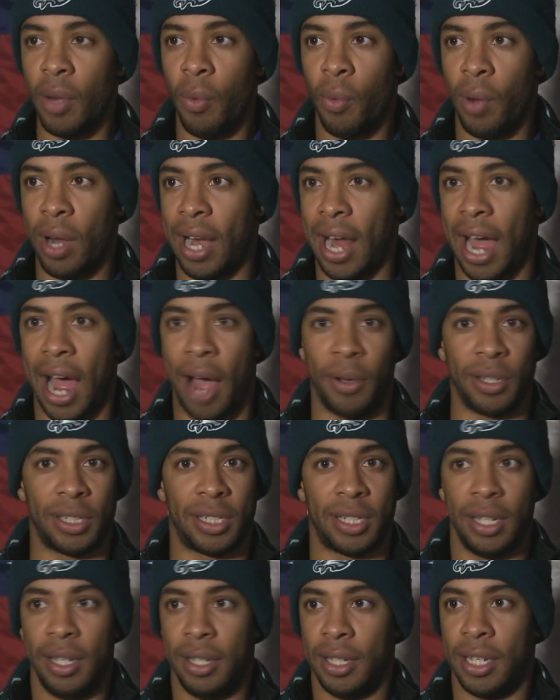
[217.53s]
When I
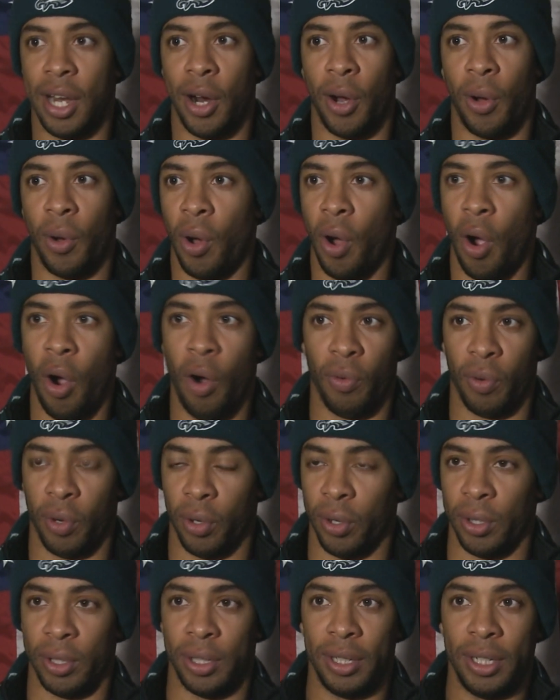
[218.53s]
was, you know,
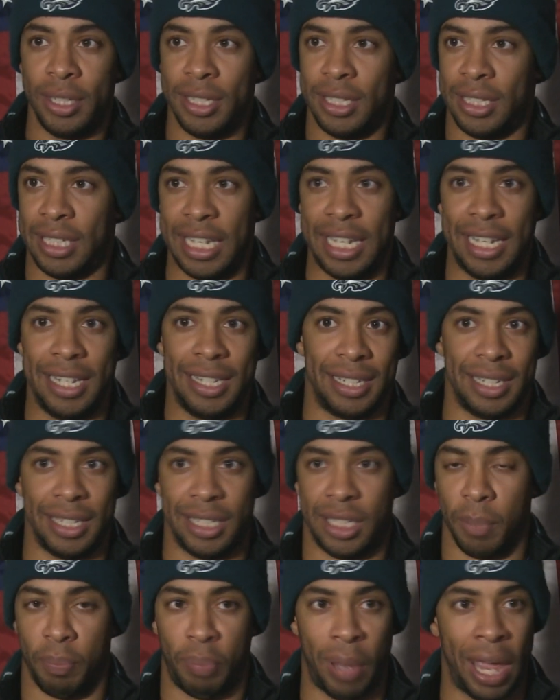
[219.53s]
overseas
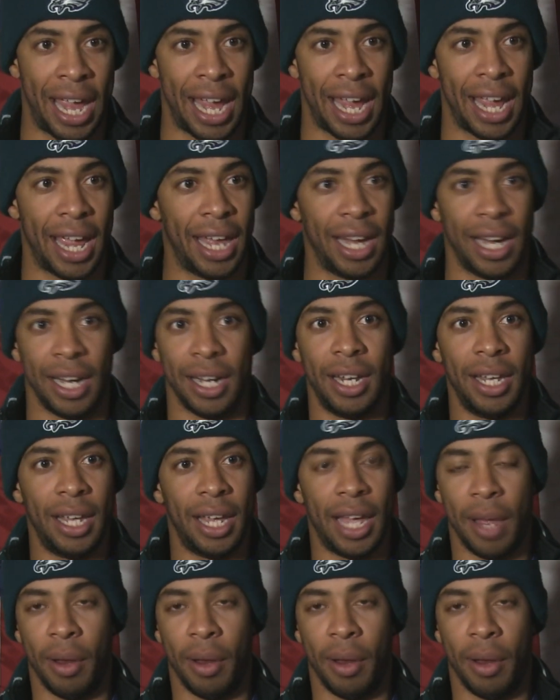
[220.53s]
in Japan,